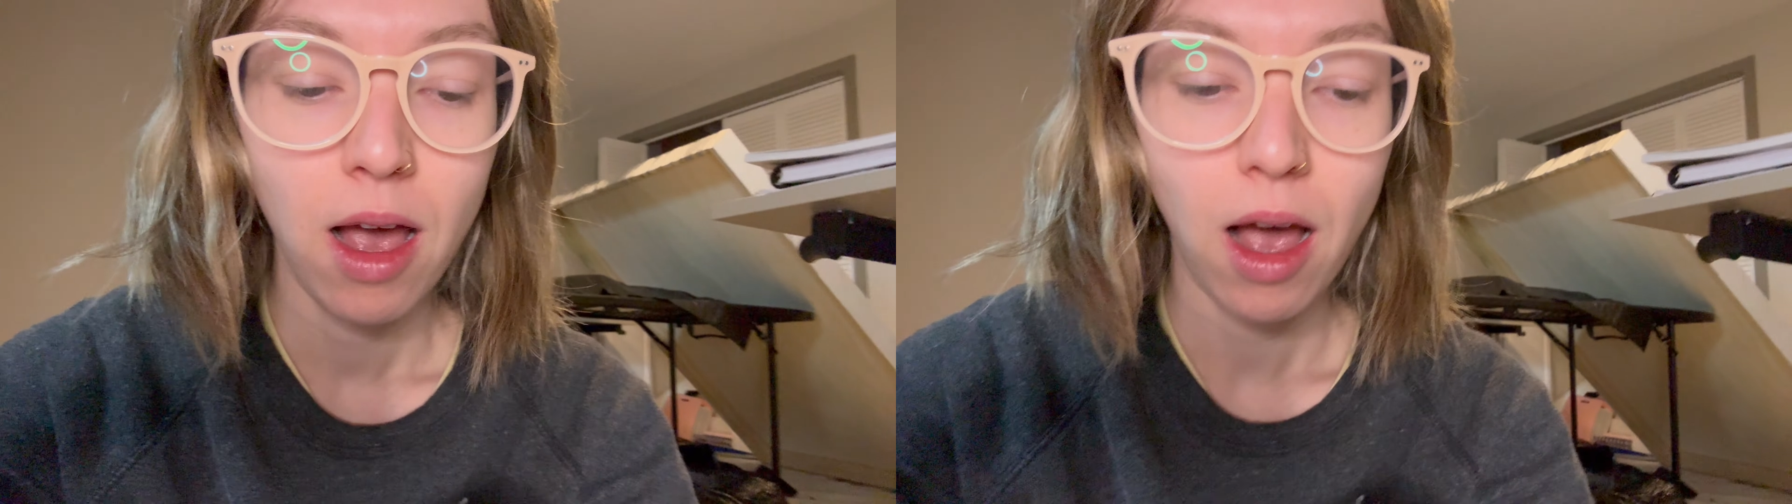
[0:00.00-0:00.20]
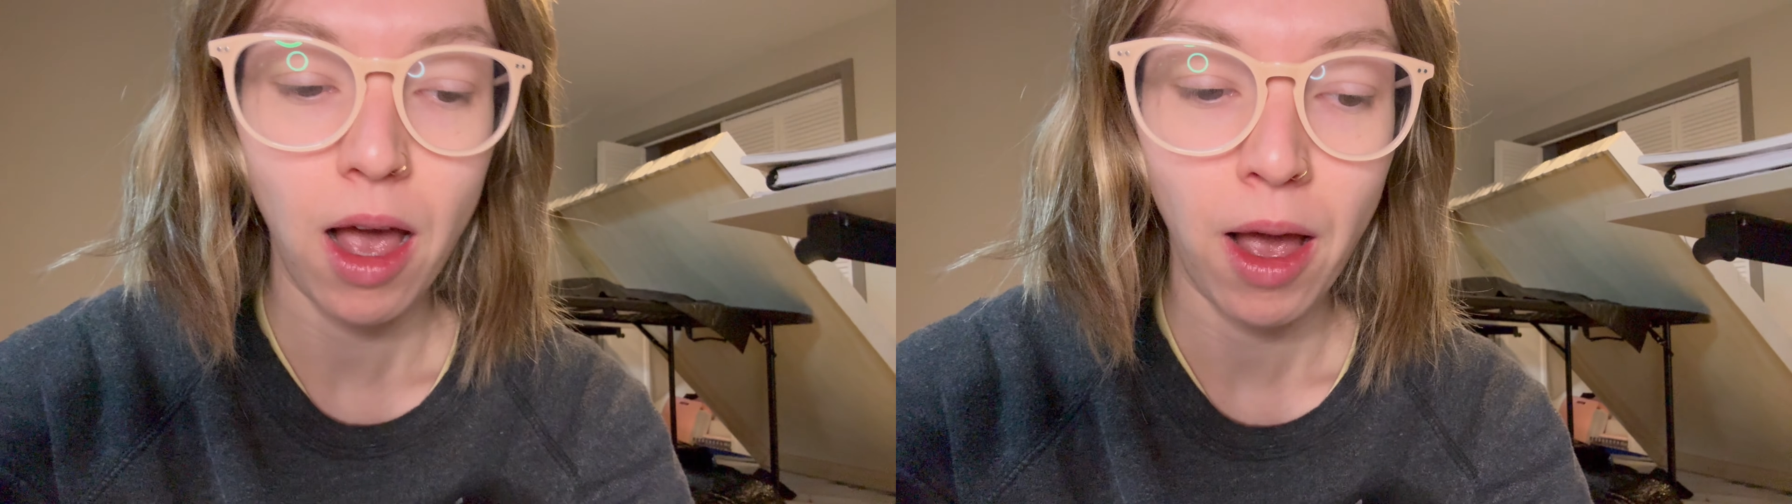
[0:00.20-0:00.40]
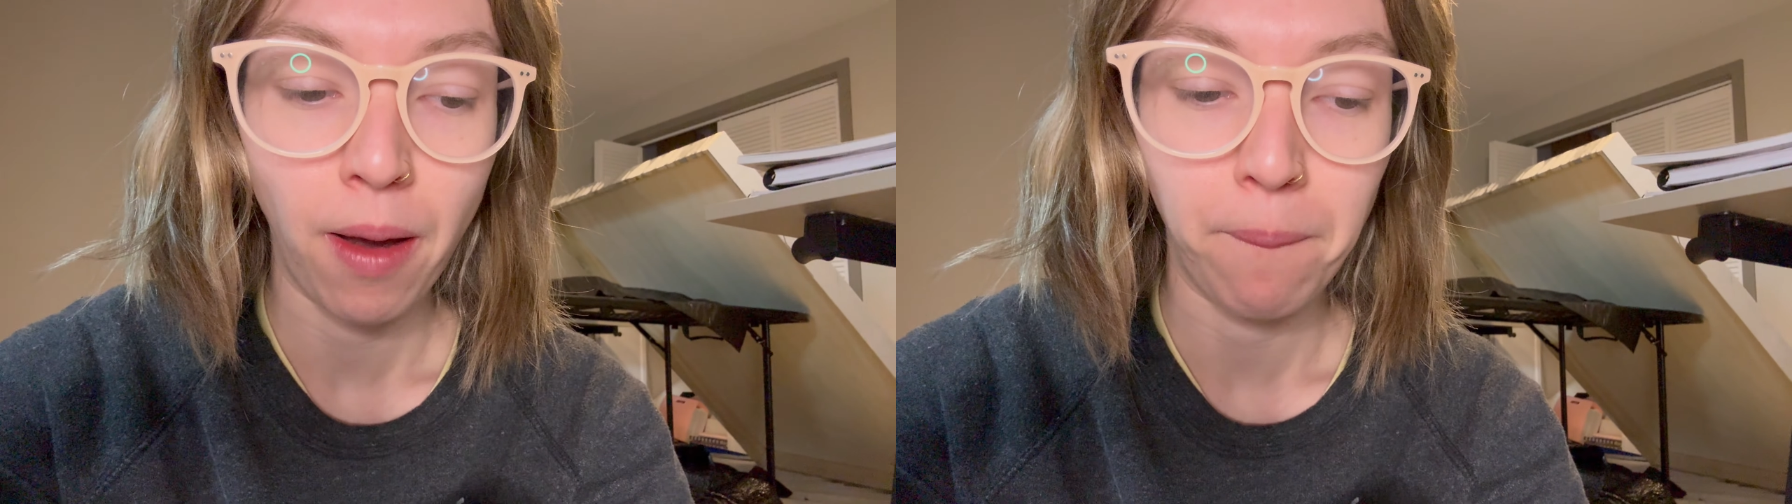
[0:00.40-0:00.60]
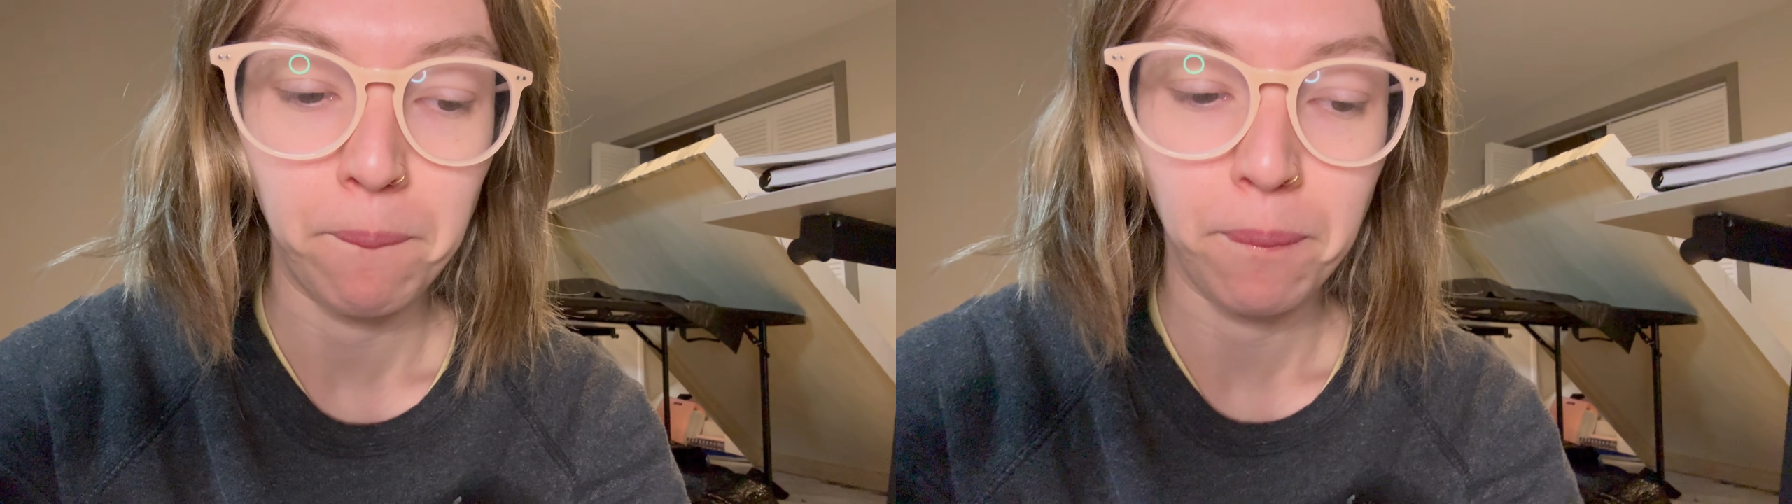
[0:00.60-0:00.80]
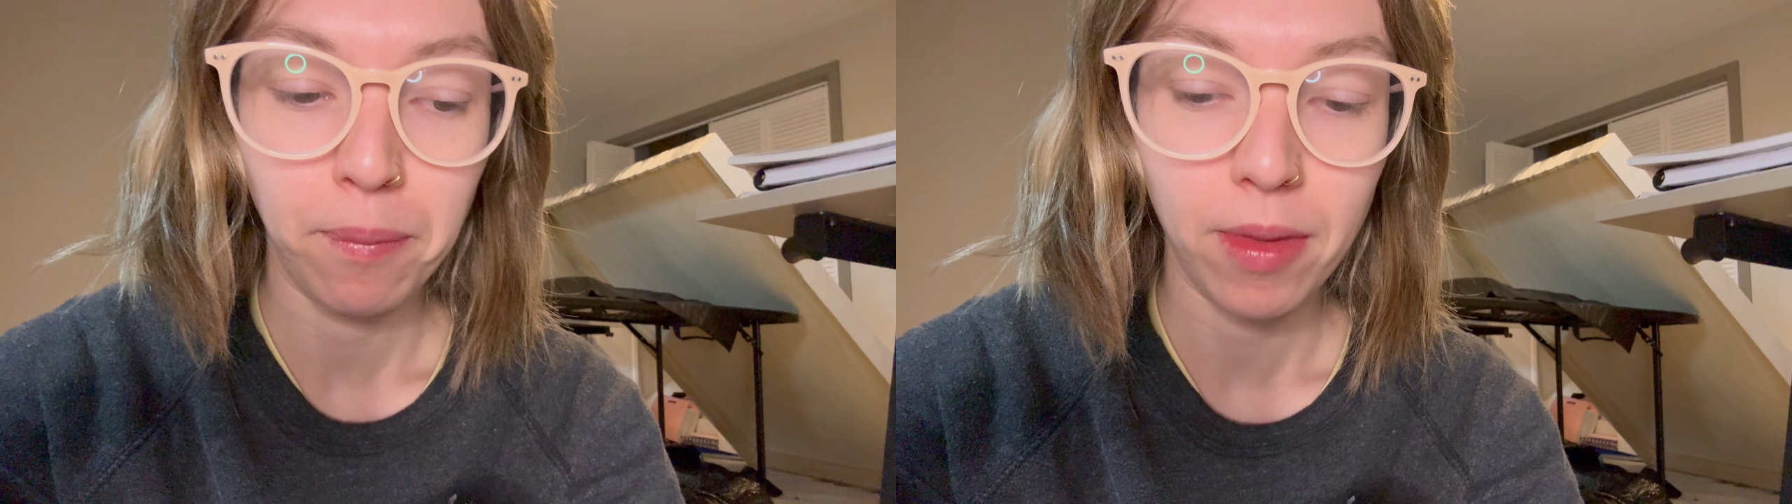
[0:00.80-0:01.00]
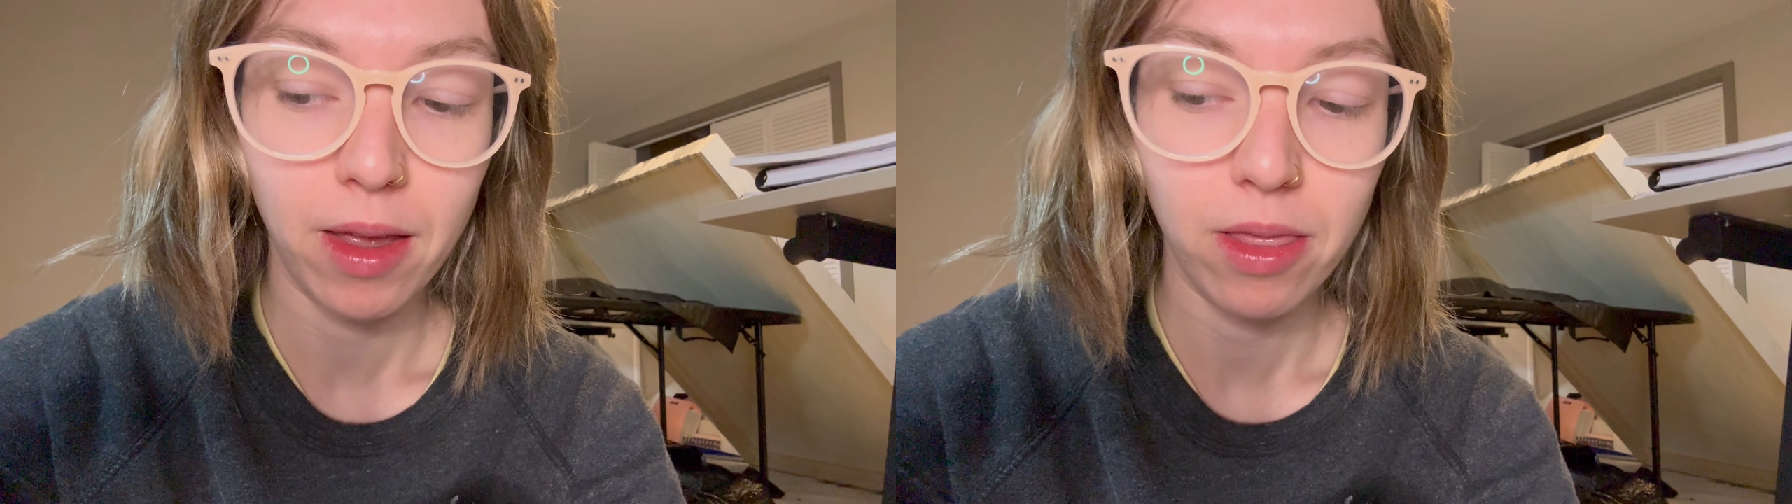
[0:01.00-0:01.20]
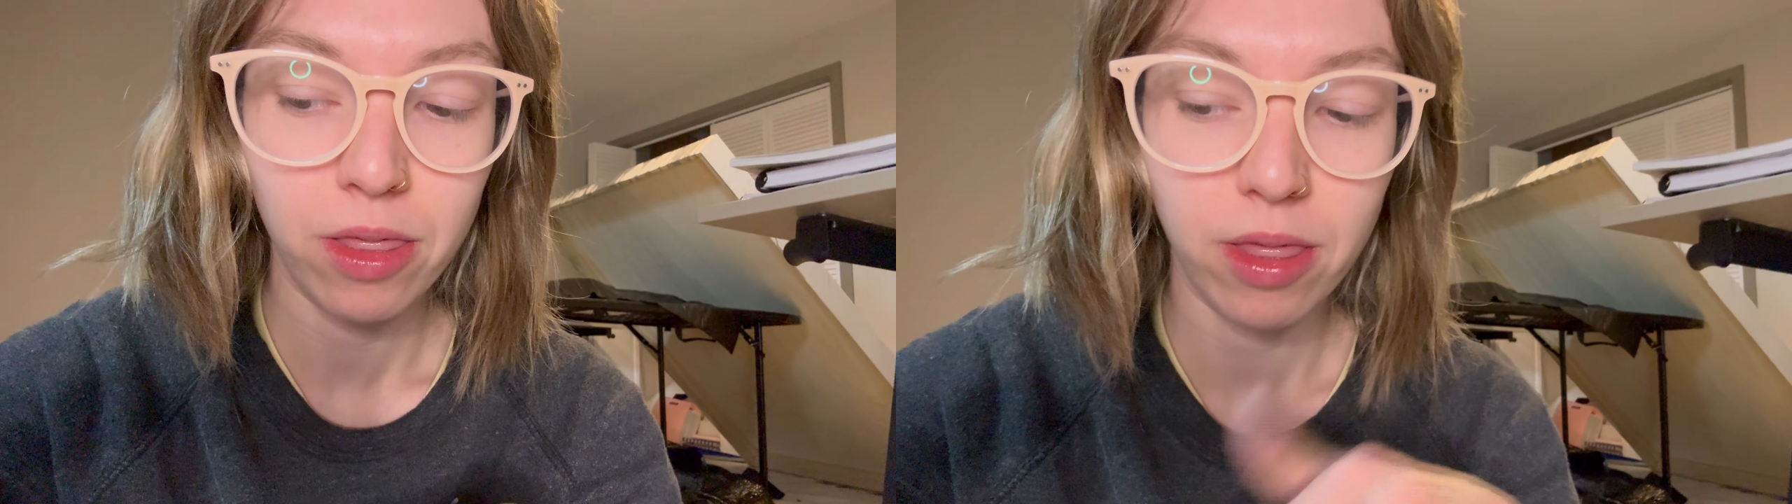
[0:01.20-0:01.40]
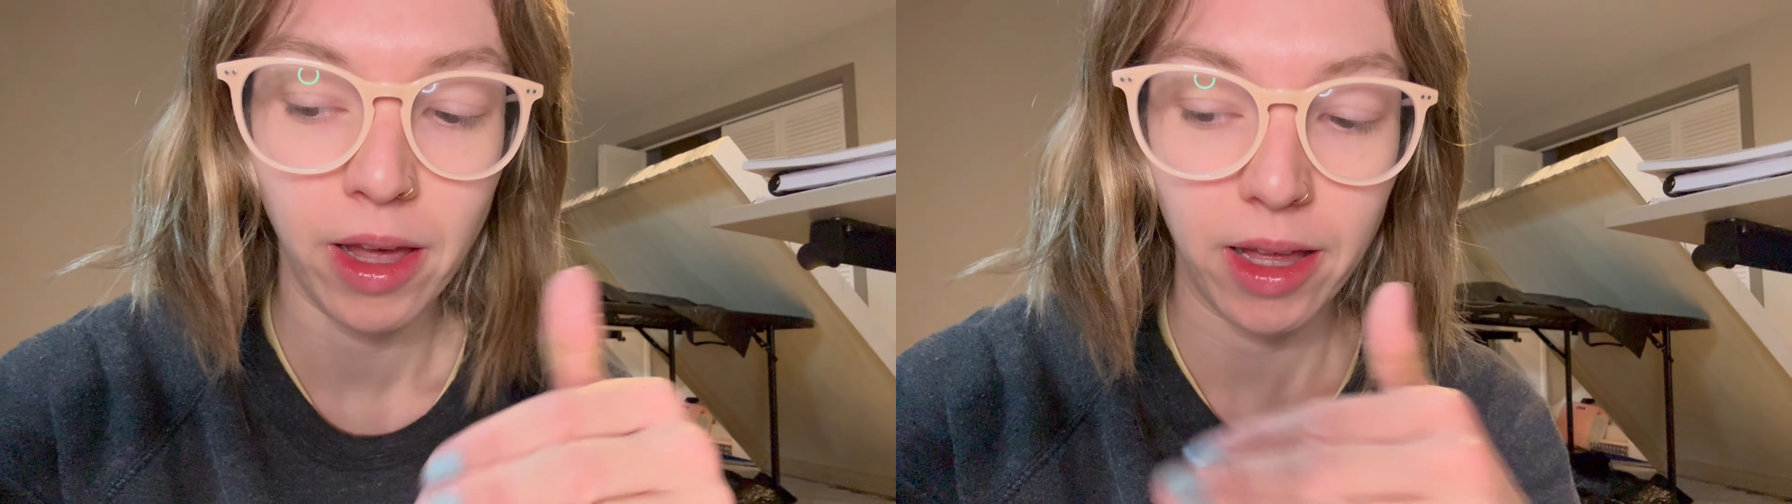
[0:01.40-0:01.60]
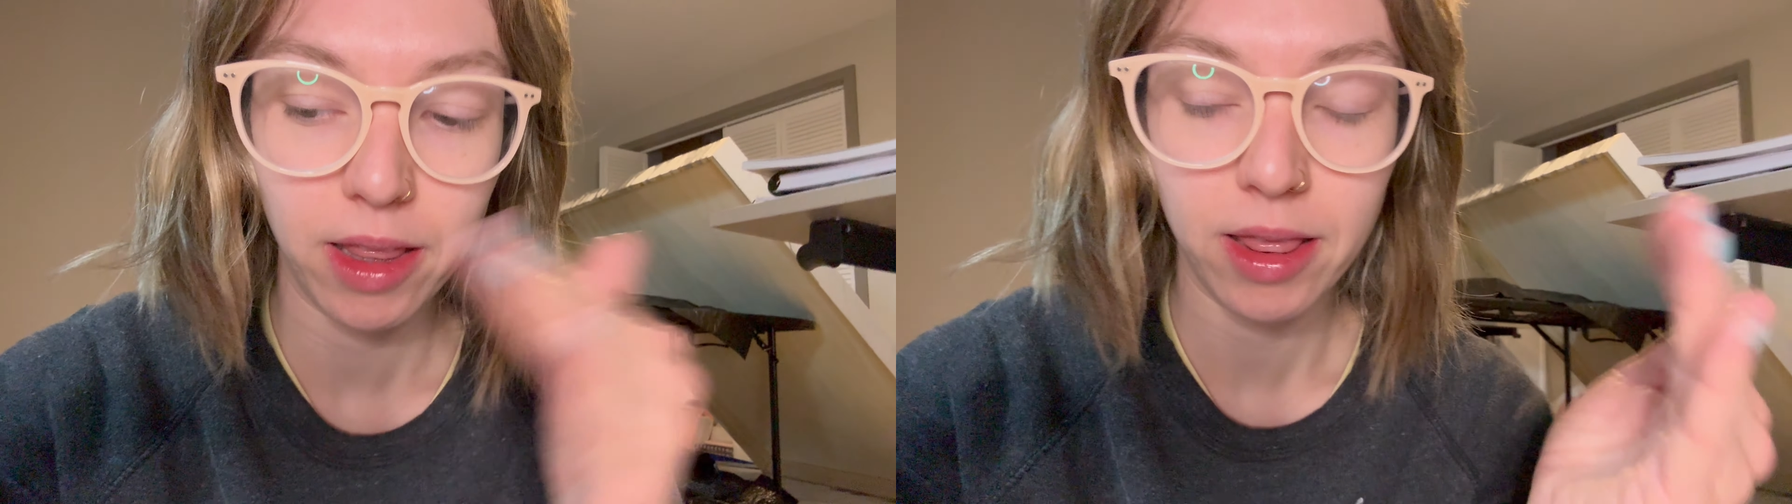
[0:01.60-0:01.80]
Like